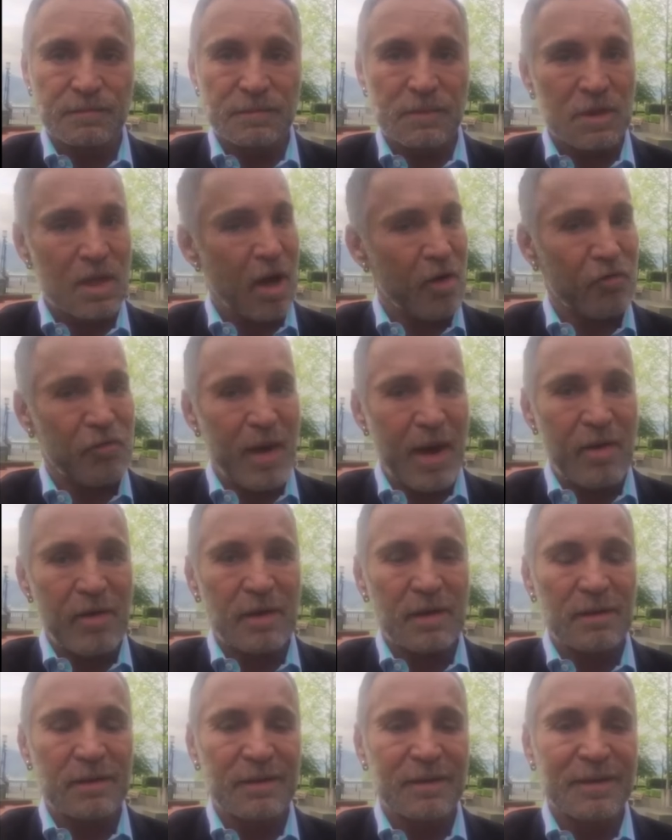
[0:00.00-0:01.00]
Dov
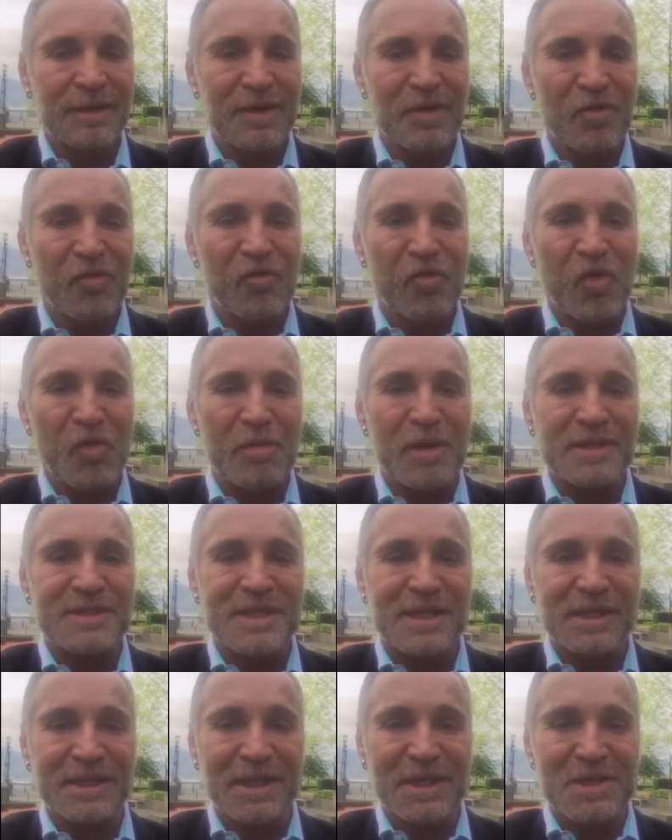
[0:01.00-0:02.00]
Baron, Full Monty
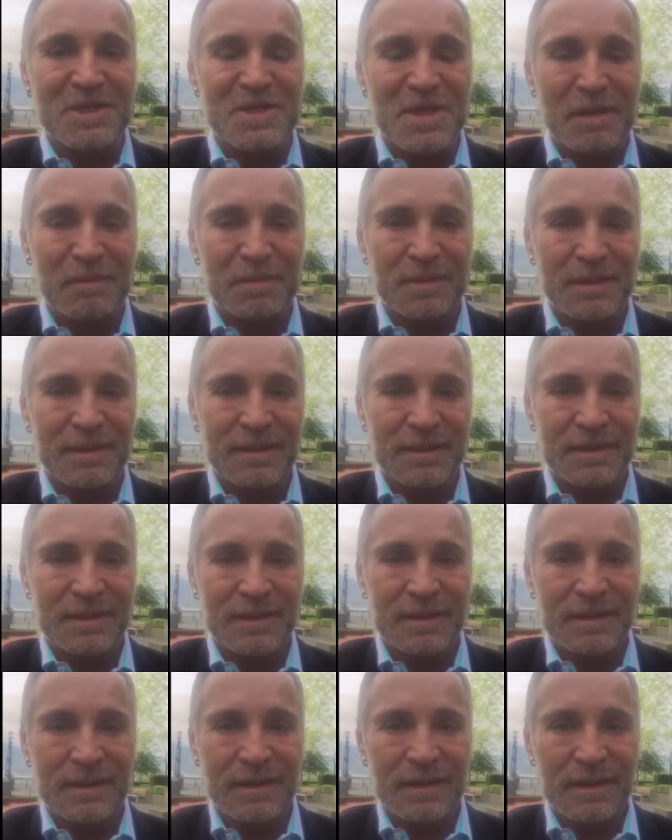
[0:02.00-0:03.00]
Leadership,
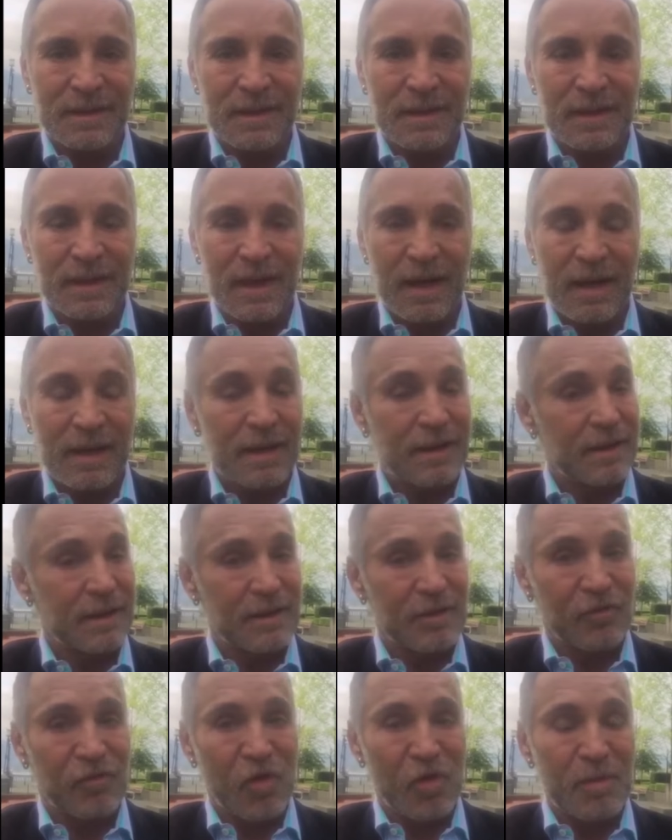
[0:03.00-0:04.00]

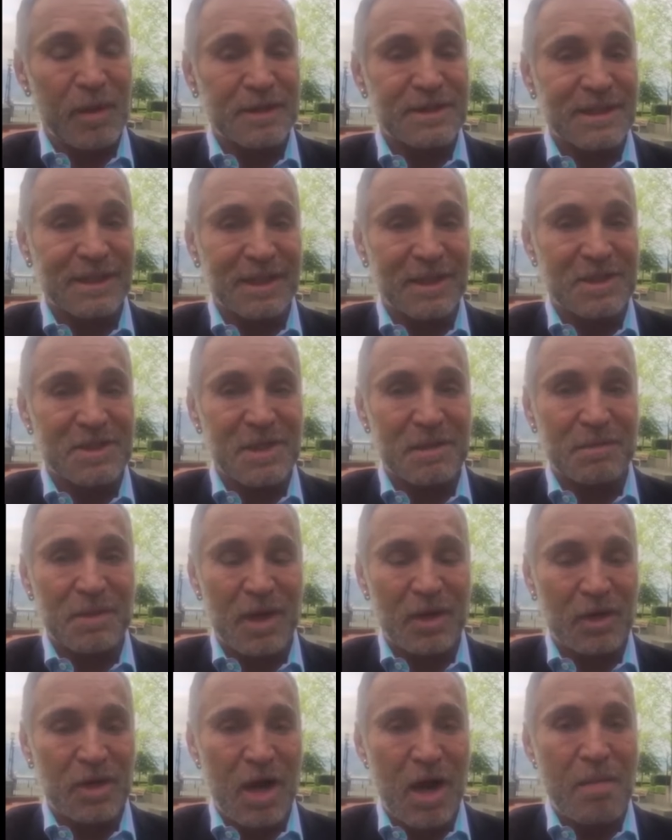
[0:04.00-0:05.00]

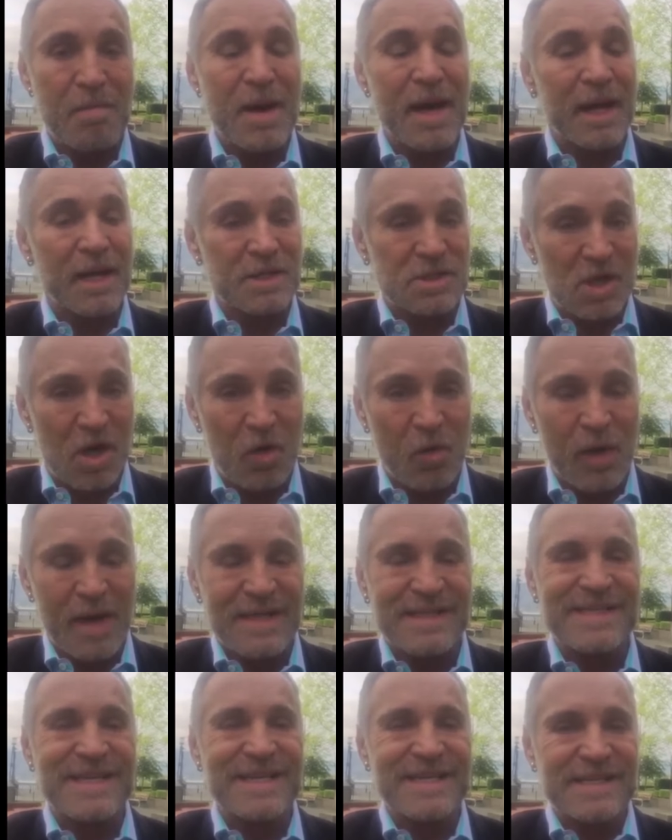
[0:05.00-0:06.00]
fullmontyleadership.com. And as
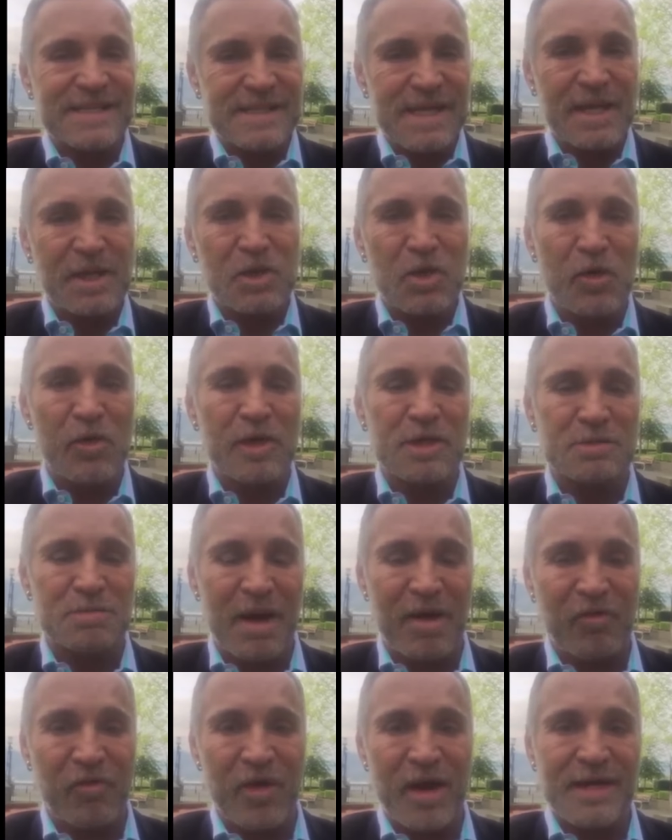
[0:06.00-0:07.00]
always, stay curious, my
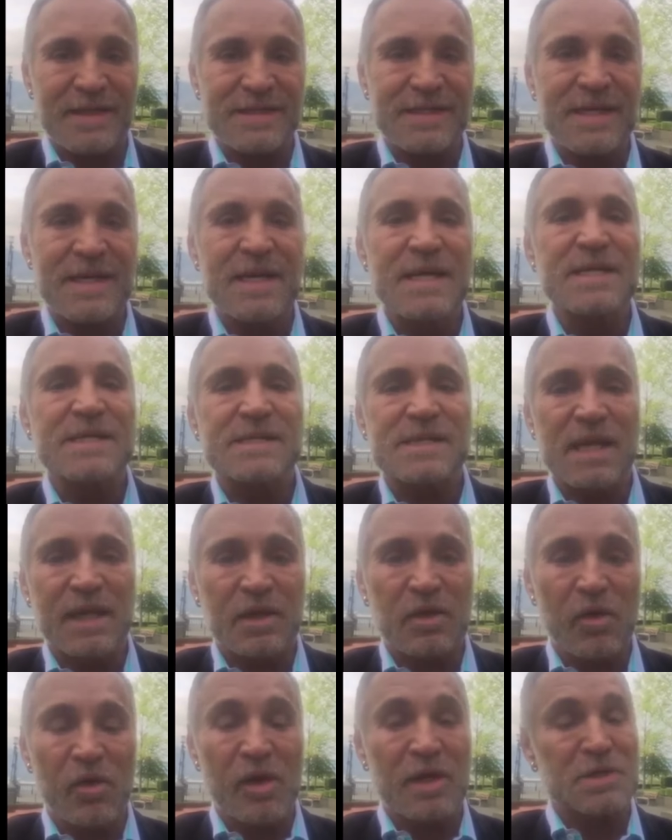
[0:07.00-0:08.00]
friends. Stay
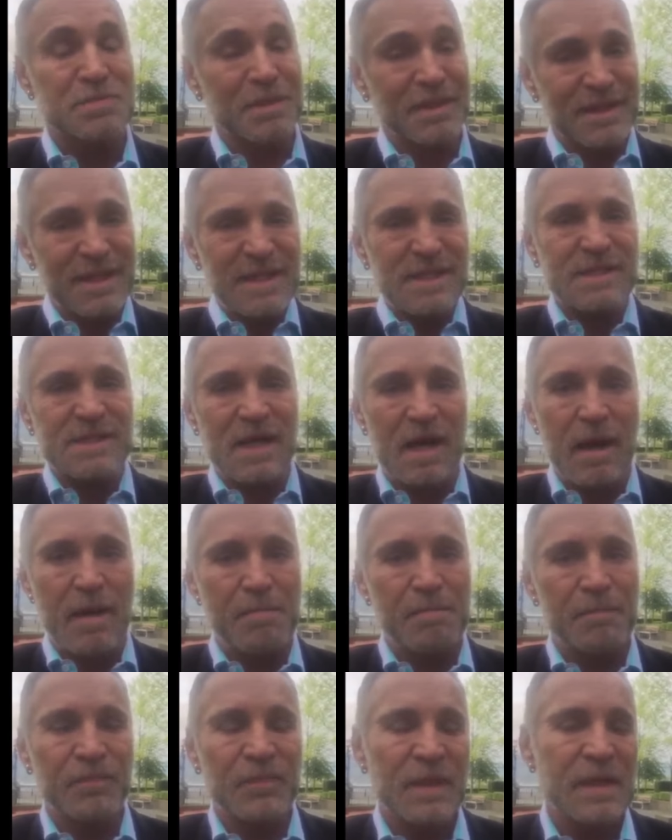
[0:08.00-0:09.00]
curious. But this time,
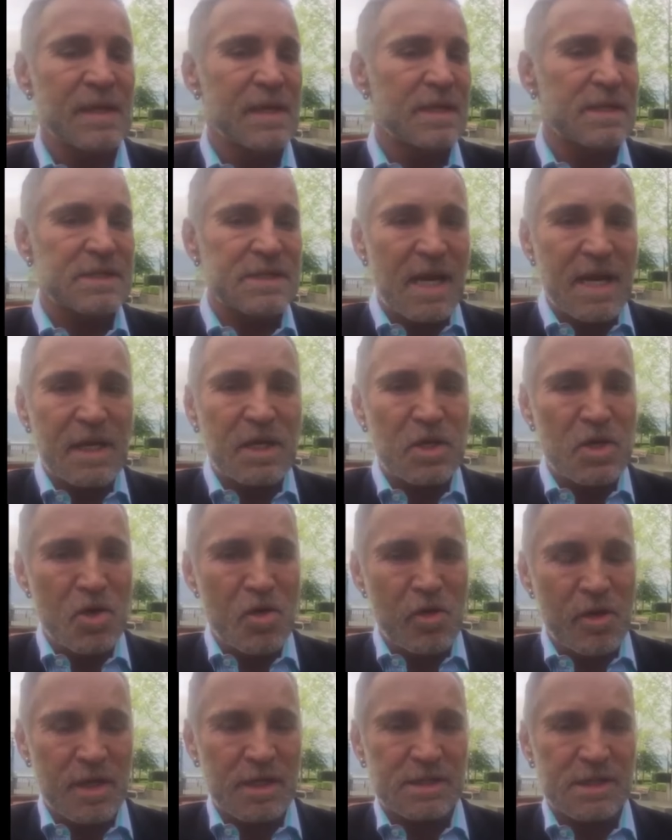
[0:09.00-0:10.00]
stay
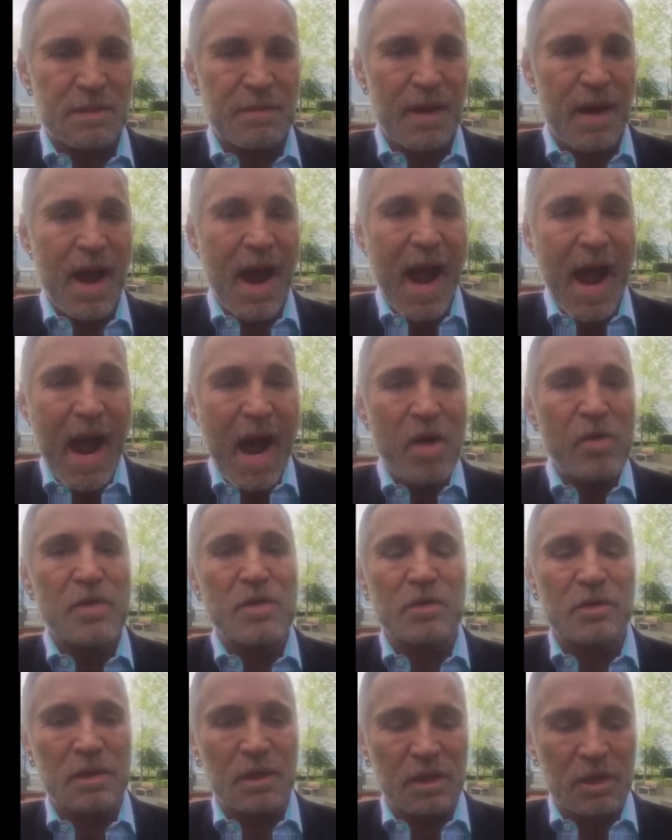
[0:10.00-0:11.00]
curious about how you
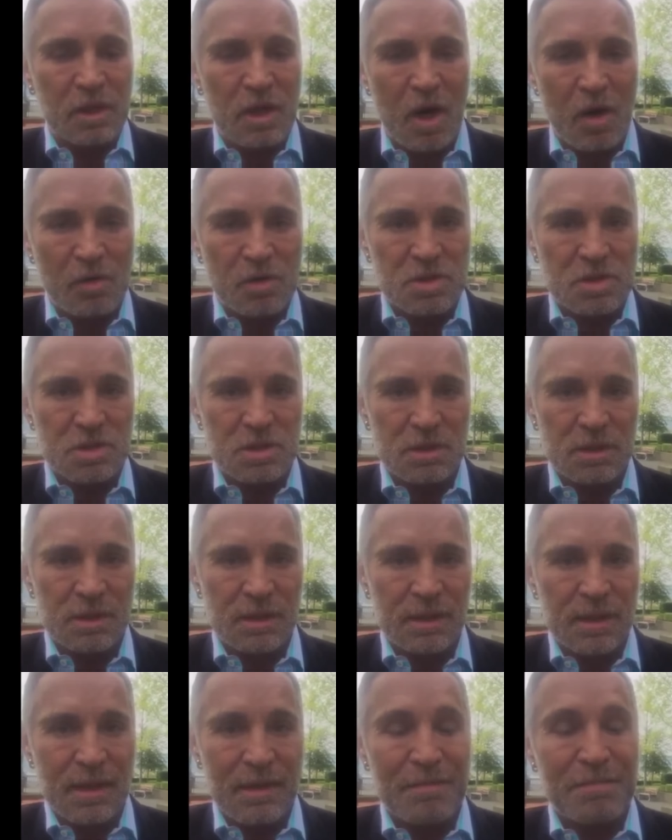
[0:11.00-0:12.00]
can coach
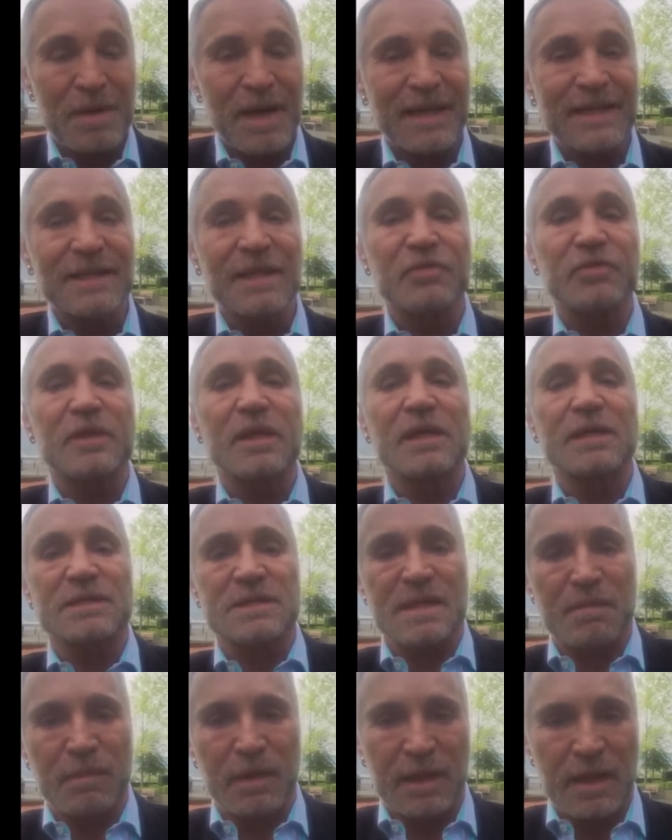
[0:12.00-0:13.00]
by lifting
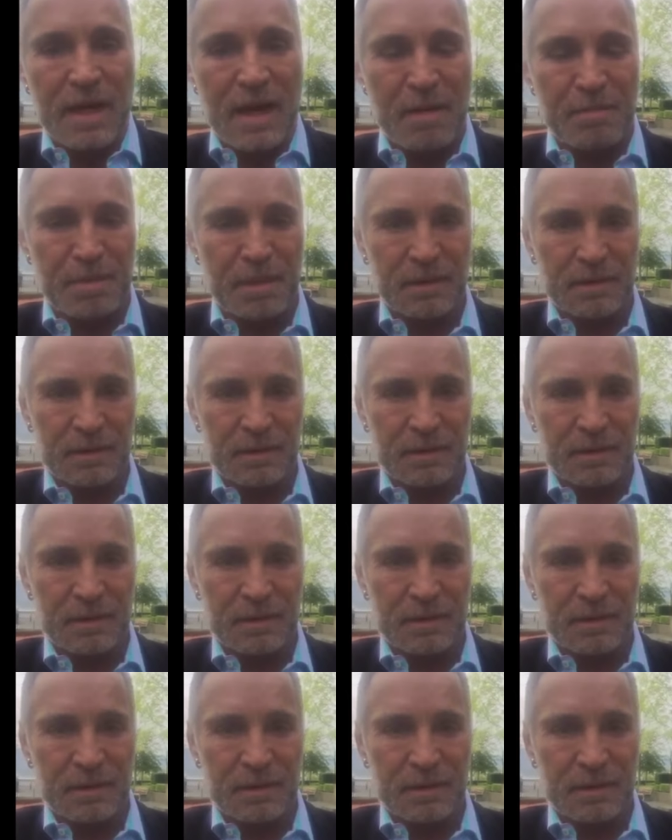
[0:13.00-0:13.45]
somebody up.